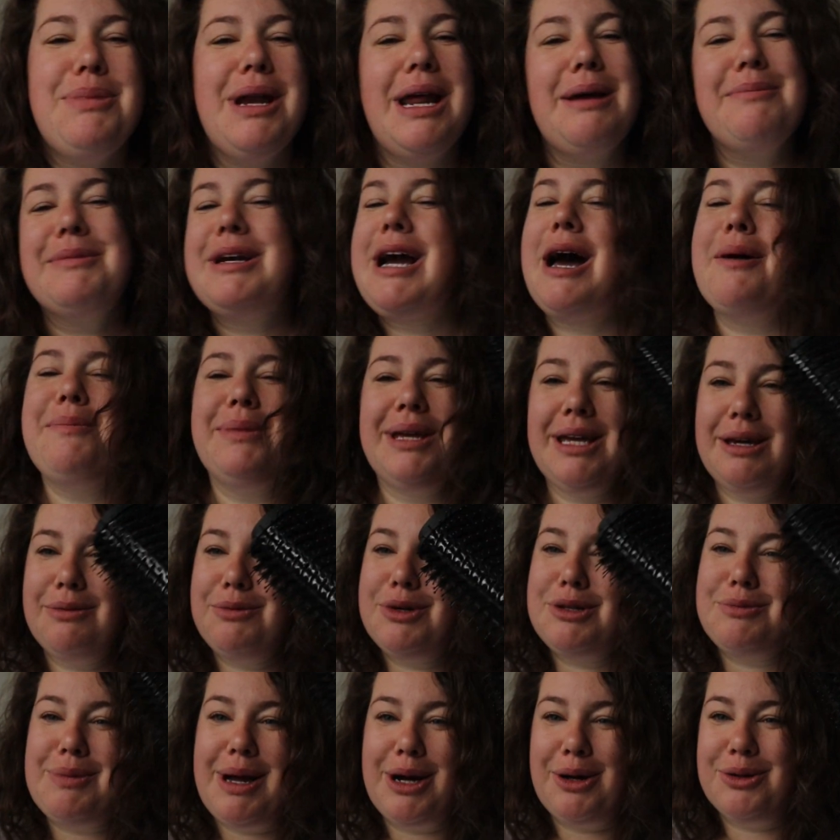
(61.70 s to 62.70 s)
but I'm coming in
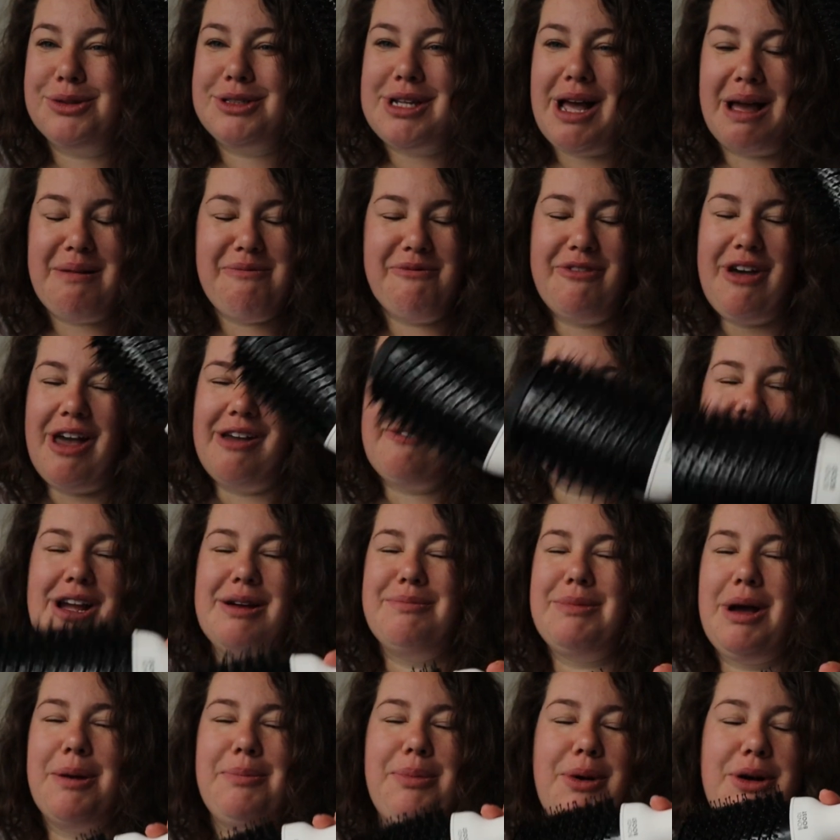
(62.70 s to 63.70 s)
with my all-time favorite,
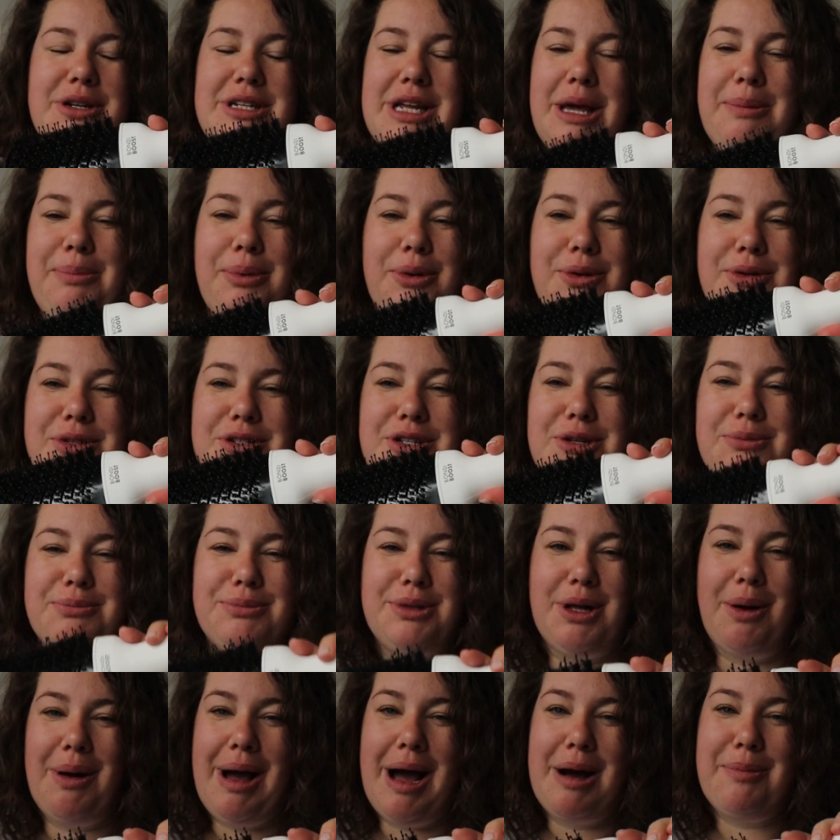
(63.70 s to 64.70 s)
my Bondi Boost
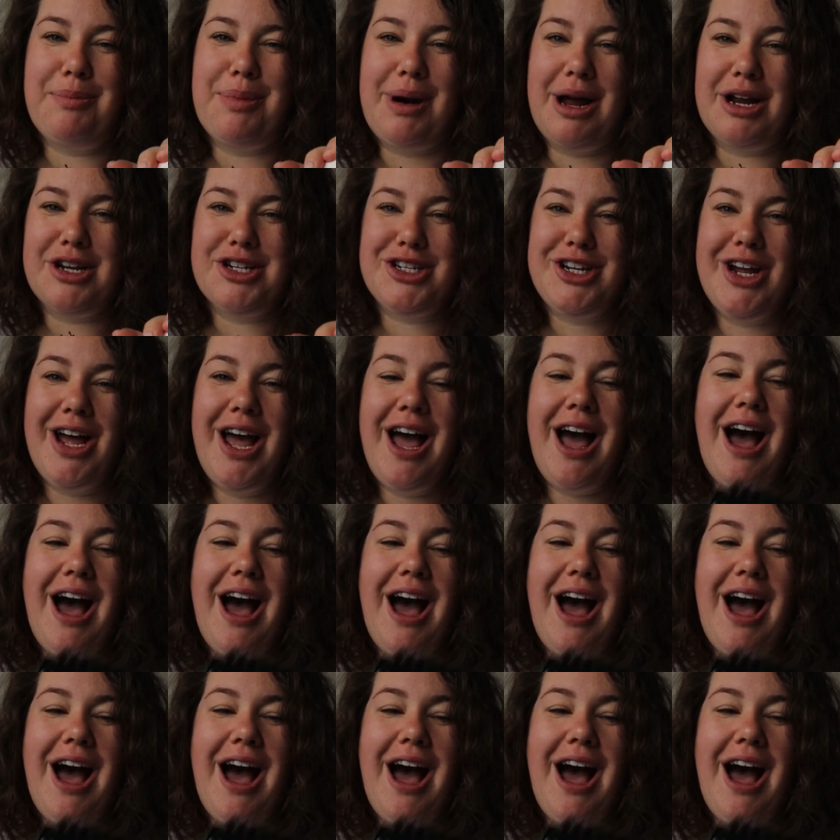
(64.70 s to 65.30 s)
blowout brush.